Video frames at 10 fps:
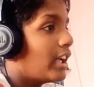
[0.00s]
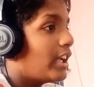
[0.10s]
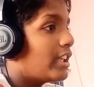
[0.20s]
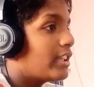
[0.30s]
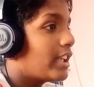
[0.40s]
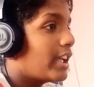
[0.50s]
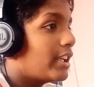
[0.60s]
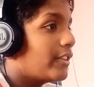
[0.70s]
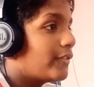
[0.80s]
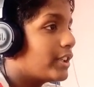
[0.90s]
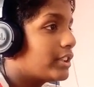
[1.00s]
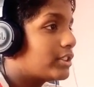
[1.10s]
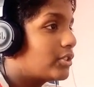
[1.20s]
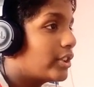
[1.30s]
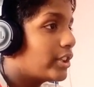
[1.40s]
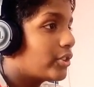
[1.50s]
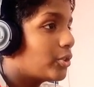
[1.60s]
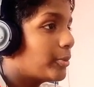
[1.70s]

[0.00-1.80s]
And if it's going to